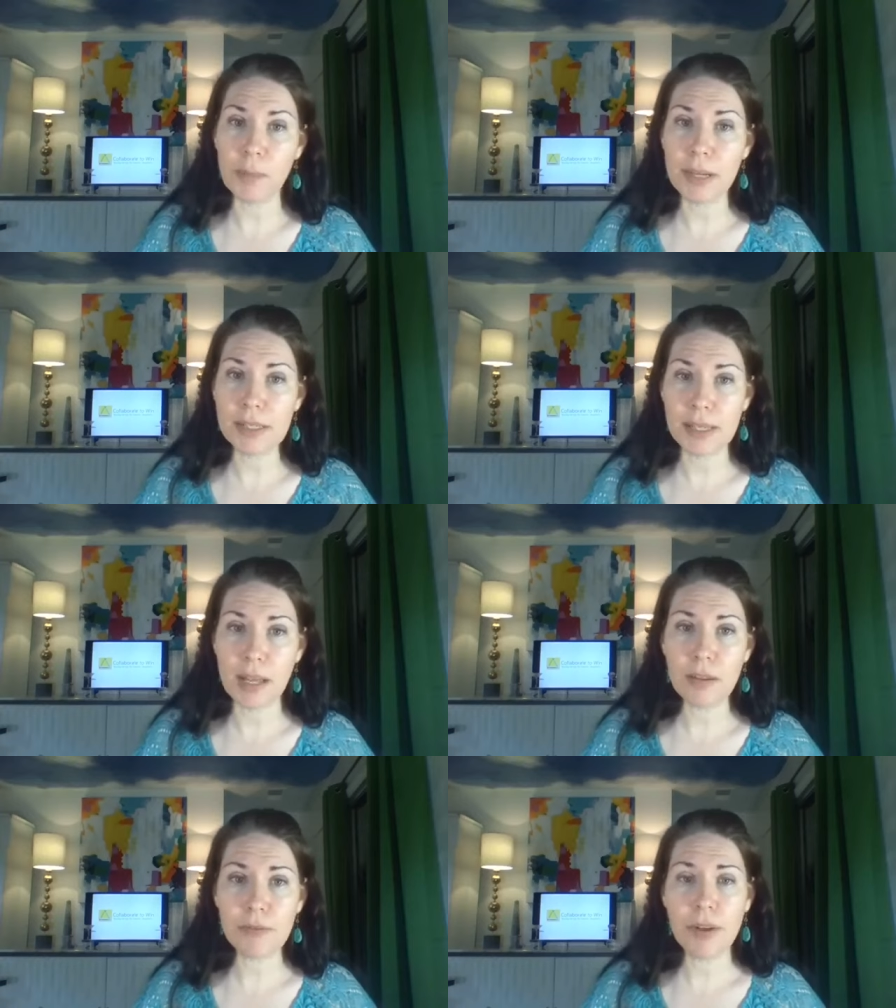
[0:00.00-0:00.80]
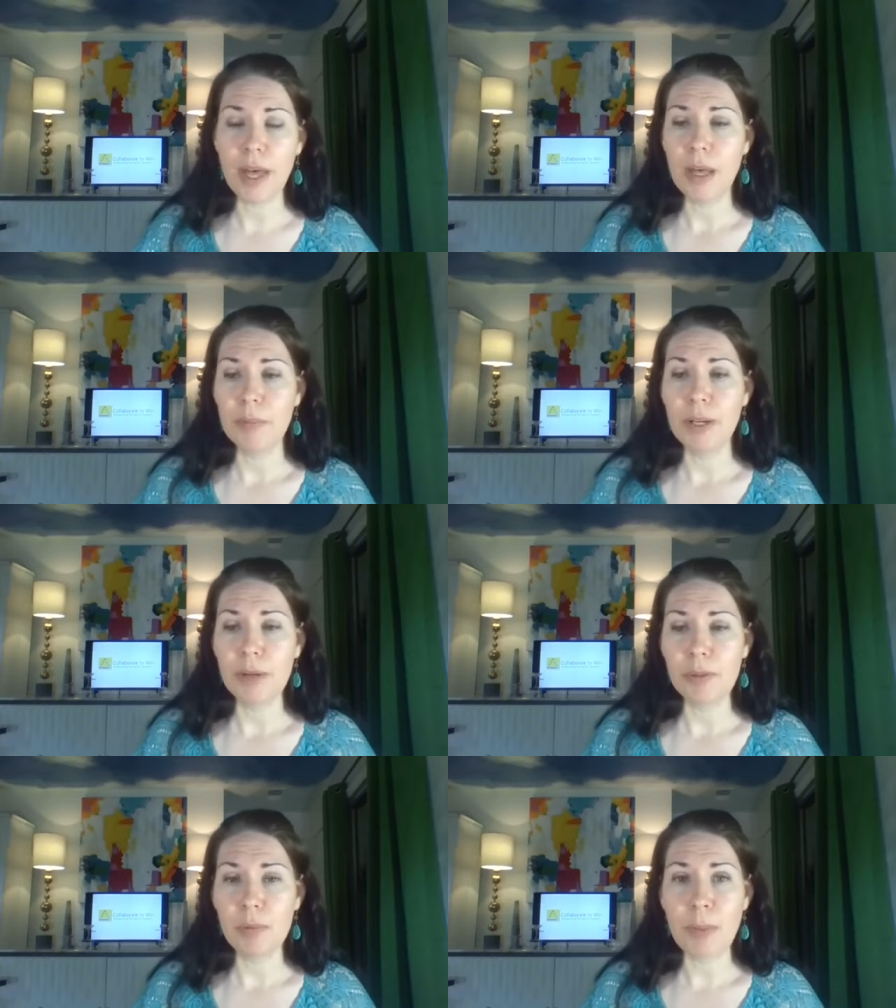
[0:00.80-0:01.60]
myself, but
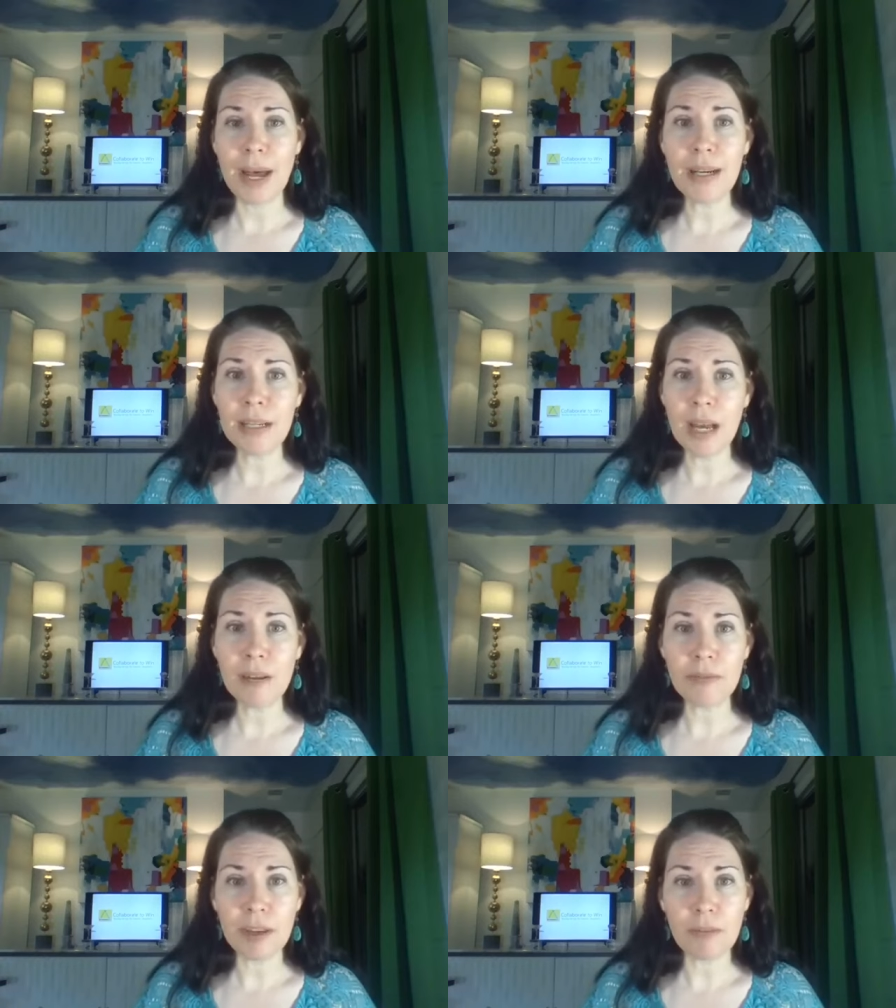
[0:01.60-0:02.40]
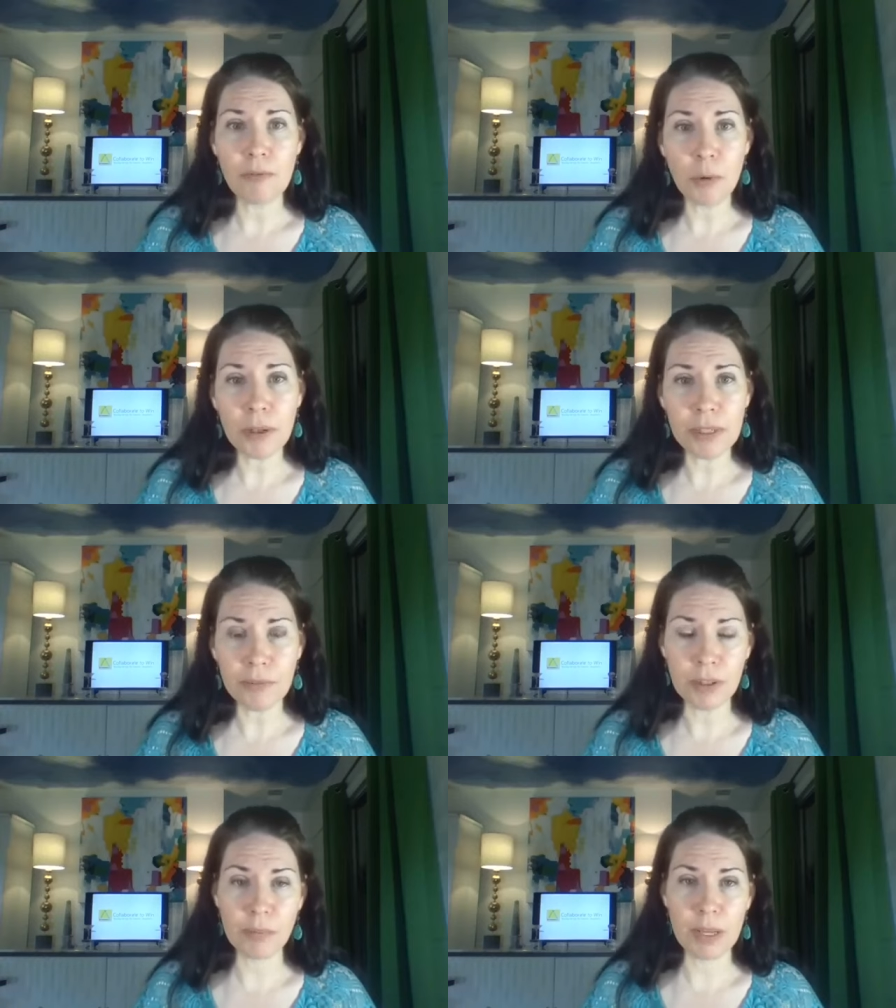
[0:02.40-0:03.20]
it was bad enough that four
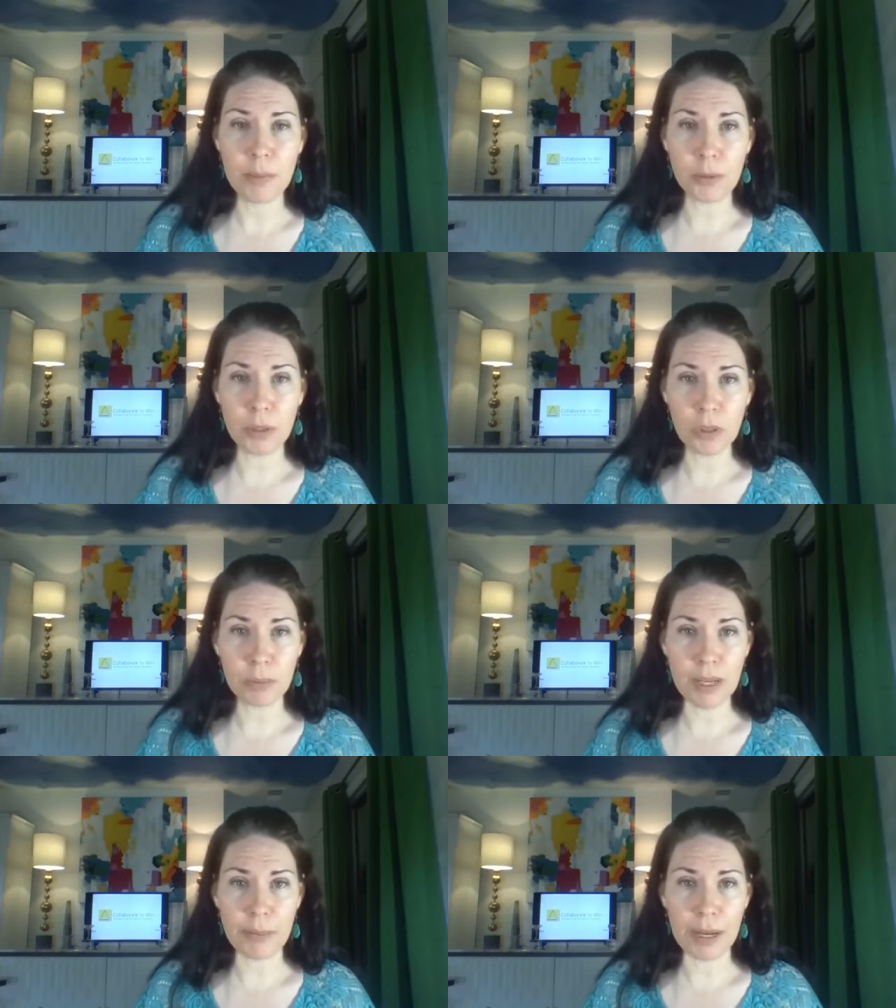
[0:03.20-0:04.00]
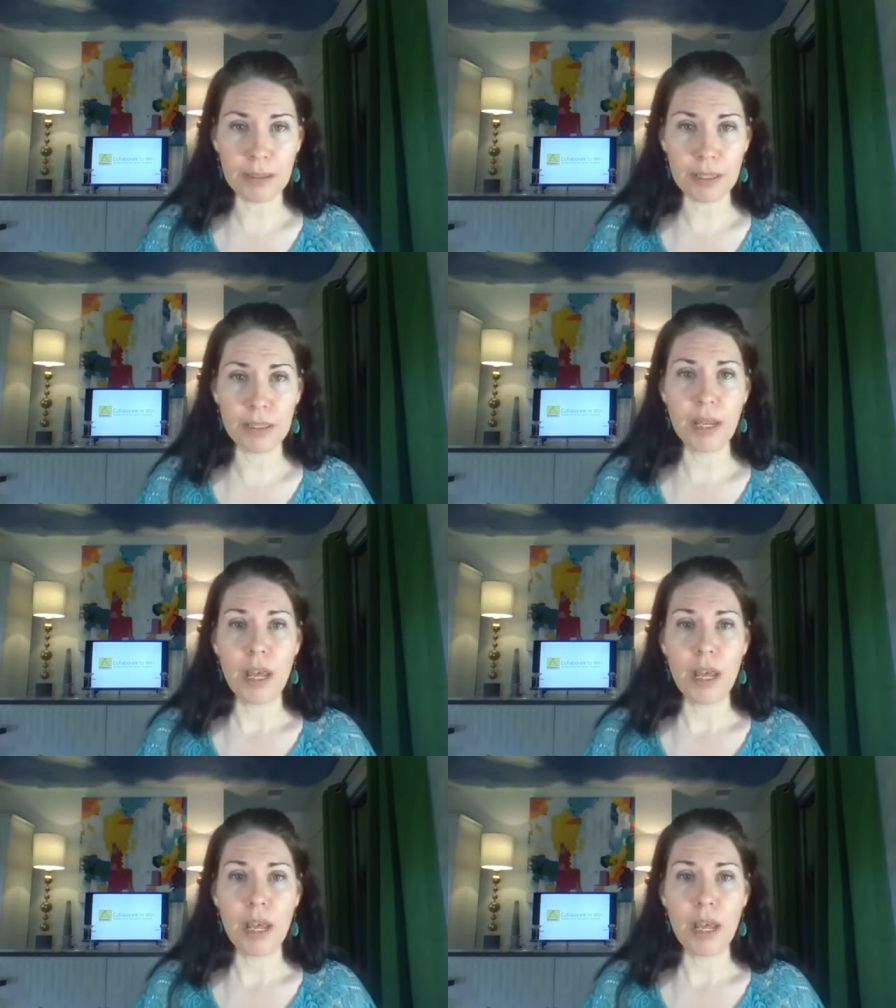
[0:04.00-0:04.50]
different people told me about it.